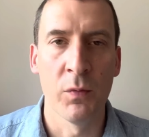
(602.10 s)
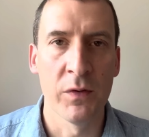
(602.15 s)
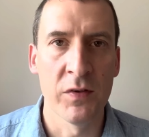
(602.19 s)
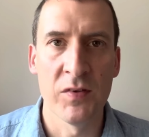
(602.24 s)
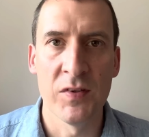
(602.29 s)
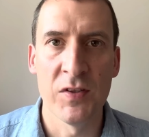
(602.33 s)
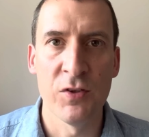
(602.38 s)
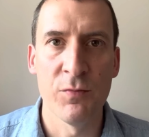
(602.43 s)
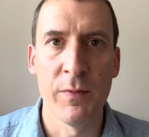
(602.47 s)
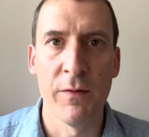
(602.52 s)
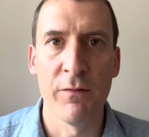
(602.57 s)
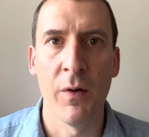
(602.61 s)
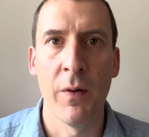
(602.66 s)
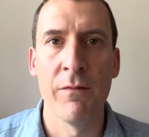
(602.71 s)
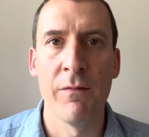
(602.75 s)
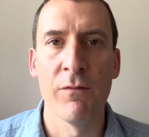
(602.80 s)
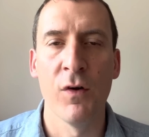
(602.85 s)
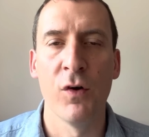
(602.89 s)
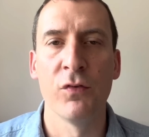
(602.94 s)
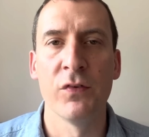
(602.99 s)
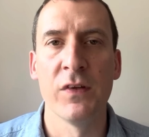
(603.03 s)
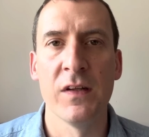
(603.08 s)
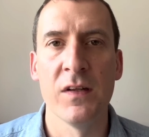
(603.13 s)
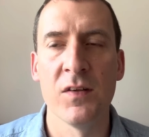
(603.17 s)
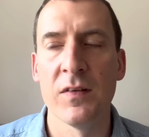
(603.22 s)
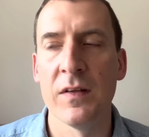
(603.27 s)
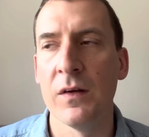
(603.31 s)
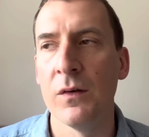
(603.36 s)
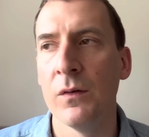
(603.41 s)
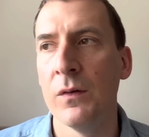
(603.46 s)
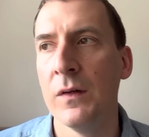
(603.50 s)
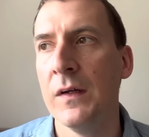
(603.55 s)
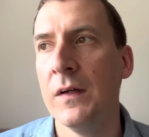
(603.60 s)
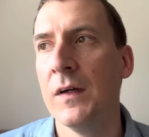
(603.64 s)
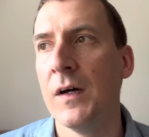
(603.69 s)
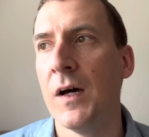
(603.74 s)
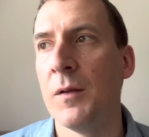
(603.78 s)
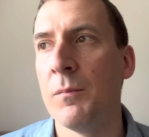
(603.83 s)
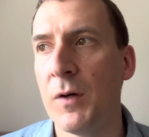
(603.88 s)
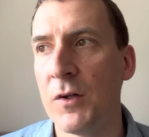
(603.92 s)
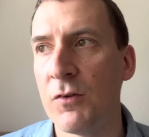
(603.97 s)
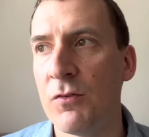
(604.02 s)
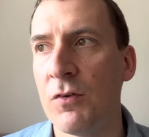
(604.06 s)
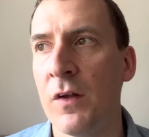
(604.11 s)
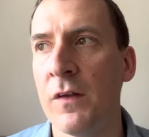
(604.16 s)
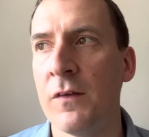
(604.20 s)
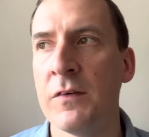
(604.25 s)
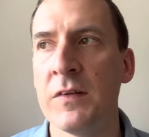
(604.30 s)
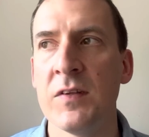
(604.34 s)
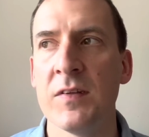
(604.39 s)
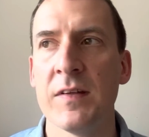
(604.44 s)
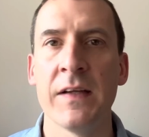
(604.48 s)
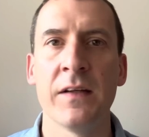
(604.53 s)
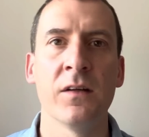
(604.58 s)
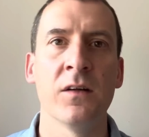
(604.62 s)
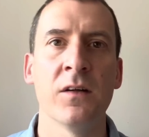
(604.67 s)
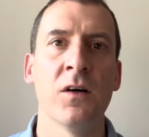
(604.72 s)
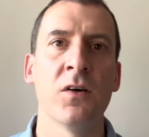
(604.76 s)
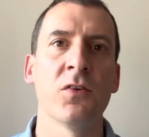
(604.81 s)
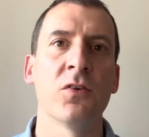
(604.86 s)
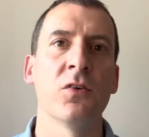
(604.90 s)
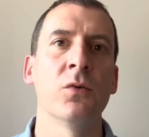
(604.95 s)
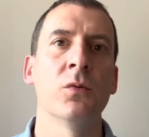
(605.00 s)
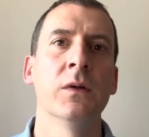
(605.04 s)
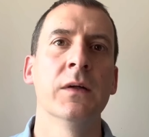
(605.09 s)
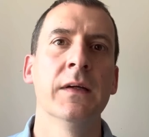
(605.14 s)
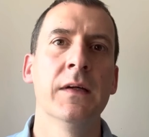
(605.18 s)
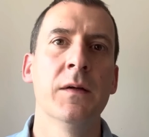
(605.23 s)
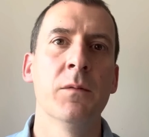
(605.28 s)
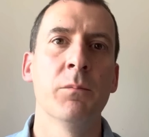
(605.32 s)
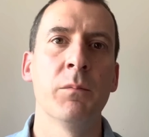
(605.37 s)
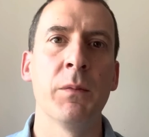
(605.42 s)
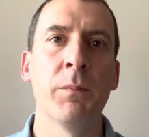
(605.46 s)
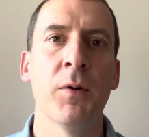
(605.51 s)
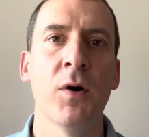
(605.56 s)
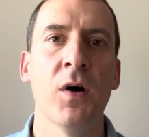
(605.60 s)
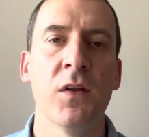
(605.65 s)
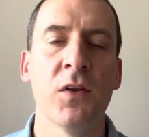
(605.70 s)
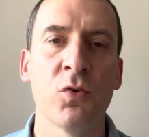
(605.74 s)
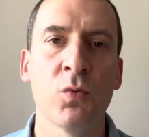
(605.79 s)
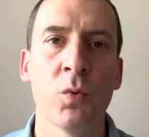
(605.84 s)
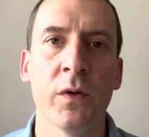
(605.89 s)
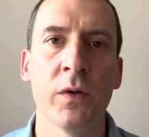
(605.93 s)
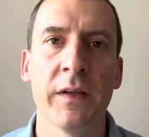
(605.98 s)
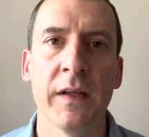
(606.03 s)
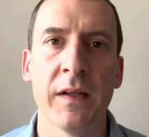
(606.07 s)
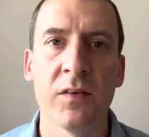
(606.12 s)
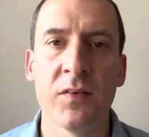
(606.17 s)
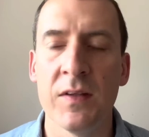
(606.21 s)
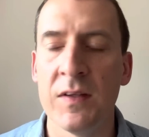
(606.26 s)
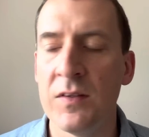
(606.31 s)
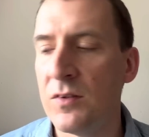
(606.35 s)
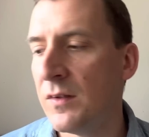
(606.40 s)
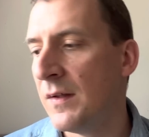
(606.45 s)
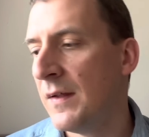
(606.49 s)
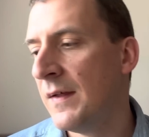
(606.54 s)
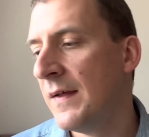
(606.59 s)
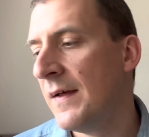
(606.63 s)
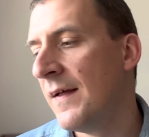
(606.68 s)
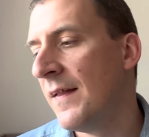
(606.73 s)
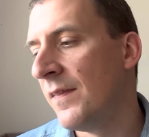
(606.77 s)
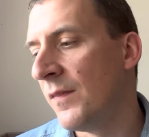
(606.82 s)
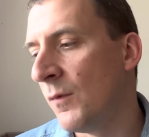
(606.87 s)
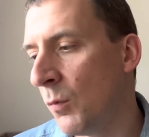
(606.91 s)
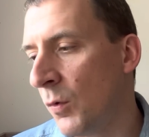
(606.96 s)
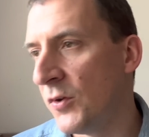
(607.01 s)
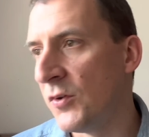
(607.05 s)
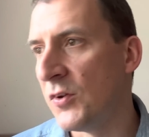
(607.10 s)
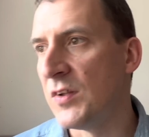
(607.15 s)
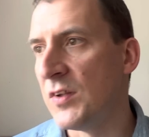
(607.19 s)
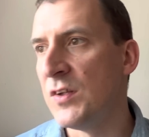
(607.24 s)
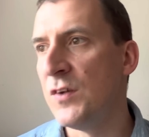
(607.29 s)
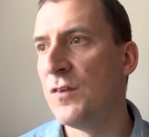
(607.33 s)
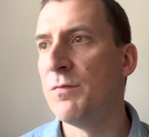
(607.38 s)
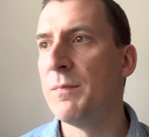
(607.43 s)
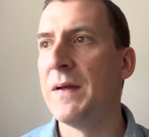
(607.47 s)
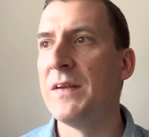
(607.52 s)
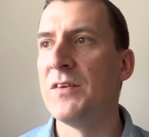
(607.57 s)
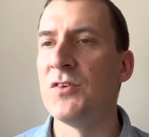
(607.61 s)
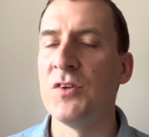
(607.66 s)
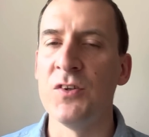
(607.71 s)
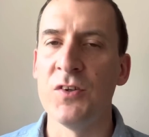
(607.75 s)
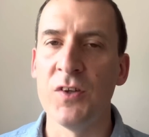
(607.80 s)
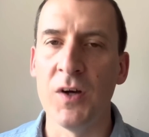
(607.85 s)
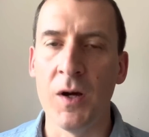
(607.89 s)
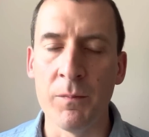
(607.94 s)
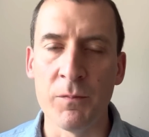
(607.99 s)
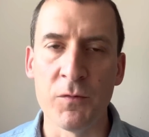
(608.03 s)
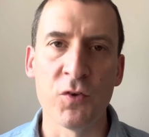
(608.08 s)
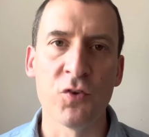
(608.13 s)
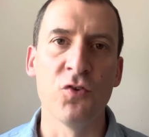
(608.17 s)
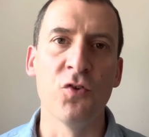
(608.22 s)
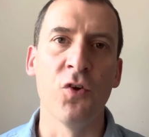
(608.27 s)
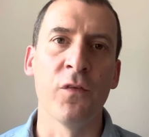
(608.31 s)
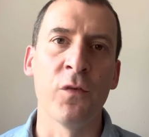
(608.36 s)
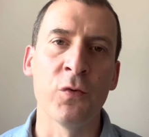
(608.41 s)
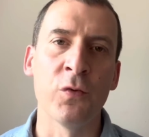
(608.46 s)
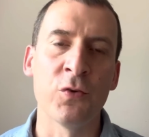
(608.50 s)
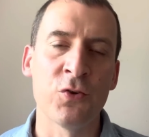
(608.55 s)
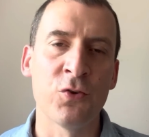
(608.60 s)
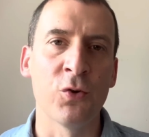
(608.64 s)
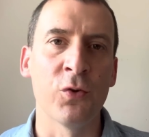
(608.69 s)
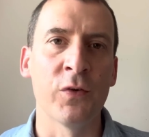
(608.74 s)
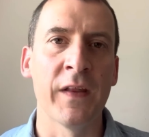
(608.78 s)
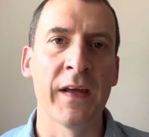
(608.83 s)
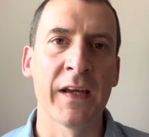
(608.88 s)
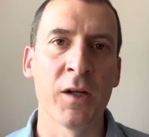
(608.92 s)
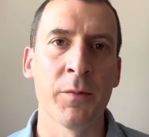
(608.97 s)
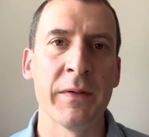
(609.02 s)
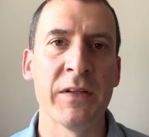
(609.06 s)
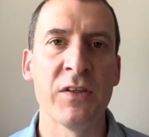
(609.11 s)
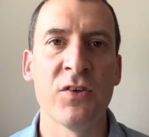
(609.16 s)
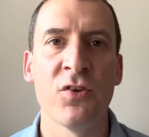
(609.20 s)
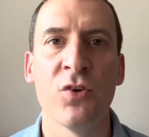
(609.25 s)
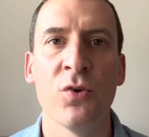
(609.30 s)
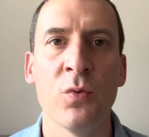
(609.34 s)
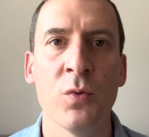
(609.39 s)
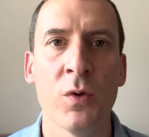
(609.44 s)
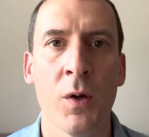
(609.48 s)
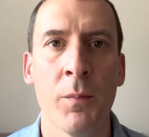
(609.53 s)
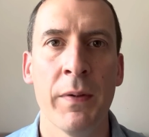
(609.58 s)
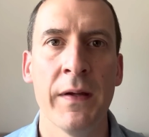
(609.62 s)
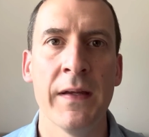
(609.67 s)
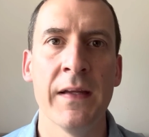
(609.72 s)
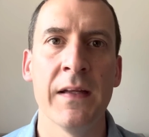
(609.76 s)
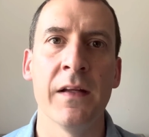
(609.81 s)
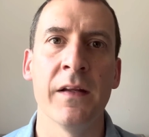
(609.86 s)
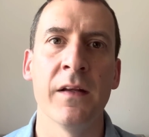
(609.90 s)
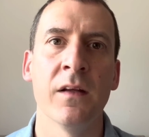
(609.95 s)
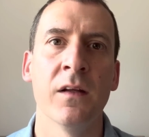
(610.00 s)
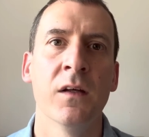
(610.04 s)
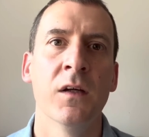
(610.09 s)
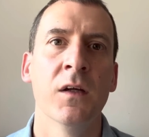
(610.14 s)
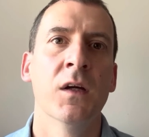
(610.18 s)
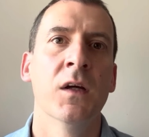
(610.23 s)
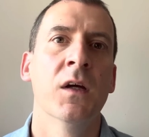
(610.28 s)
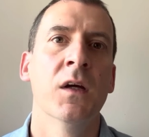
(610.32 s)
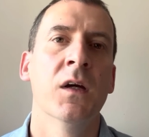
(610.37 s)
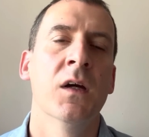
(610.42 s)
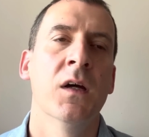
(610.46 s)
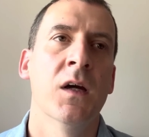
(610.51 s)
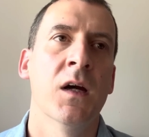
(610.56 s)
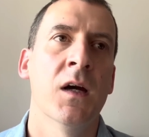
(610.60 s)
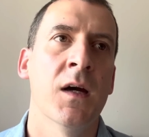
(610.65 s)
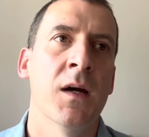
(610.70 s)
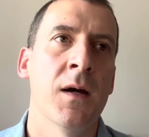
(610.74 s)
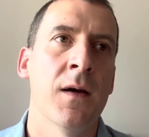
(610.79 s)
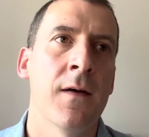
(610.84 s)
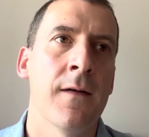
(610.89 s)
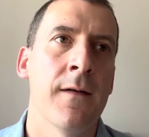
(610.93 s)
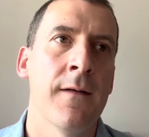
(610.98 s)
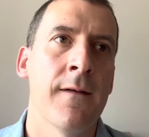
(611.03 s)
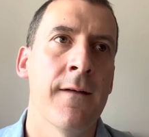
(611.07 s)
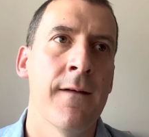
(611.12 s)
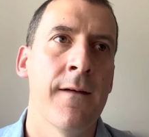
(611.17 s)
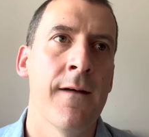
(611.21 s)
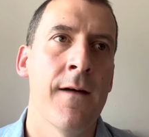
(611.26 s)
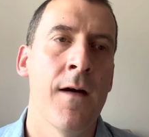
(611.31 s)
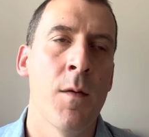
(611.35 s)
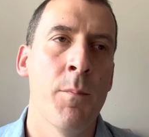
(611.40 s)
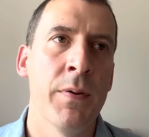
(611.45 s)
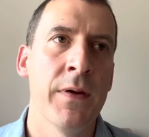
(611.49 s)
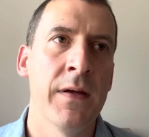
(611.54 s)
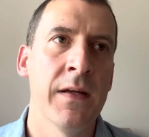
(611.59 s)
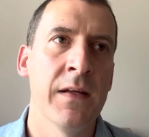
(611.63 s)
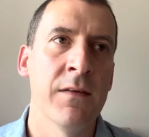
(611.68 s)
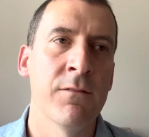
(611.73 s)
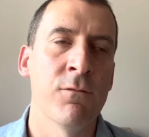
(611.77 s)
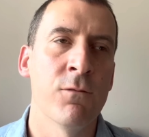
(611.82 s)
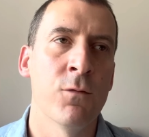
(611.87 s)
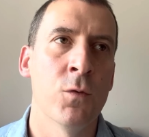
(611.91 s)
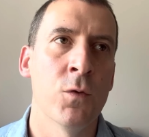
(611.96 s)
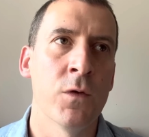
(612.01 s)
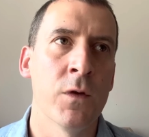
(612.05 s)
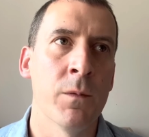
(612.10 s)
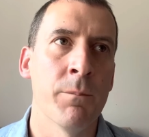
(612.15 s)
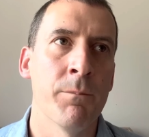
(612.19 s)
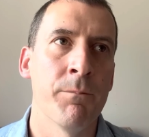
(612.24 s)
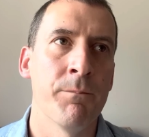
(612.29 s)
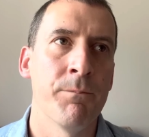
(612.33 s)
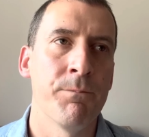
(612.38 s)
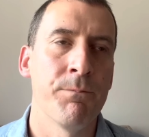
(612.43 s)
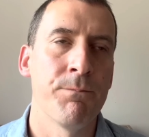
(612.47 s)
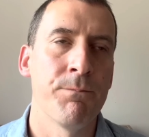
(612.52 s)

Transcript: want to see Smith Rowe involved in this deal. I'd much rather he stayed at Arsenal, be part of the squad next season. The ones that you've mentioned, I'm just not sure they're going to be too appealing for them.